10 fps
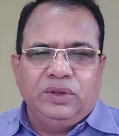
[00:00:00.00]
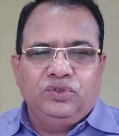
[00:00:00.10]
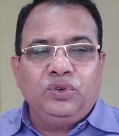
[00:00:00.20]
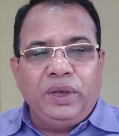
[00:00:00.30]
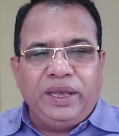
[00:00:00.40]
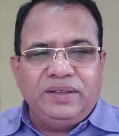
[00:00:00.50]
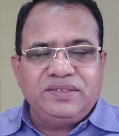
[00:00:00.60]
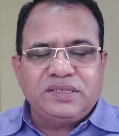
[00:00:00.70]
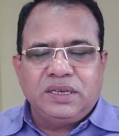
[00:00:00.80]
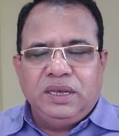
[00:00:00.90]
So
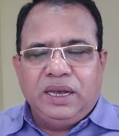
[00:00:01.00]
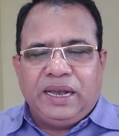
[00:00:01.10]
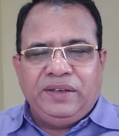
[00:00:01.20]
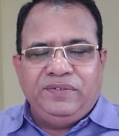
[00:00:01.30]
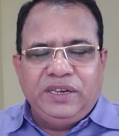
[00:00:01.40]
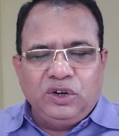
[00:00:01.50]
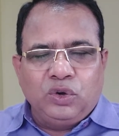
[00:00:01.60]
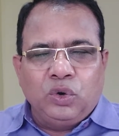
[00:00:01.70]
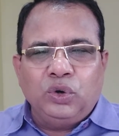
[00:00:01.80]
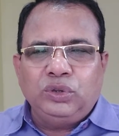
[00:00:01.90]
hence I will
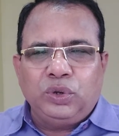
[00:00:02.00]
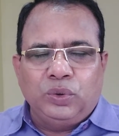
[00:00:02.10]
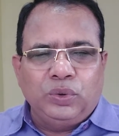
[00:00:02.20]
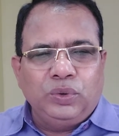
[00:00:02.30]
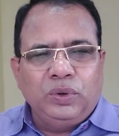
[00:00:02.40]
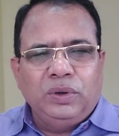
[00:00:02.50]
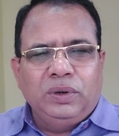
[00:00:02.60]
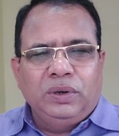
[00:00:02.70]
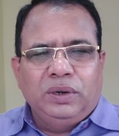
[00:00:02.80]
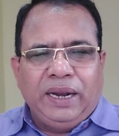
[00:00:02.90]
go through
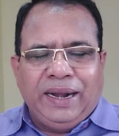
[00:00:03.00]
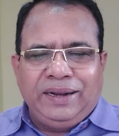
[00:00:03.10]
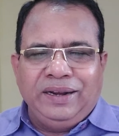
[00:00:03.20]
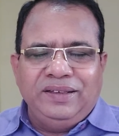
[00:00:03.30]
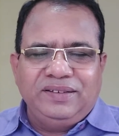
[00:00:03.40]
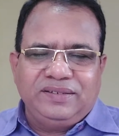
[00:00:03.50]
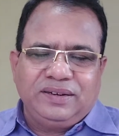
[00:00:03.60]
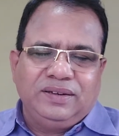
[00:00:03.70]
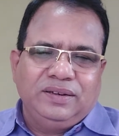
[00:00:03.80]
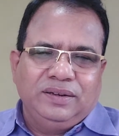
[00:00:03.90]
at least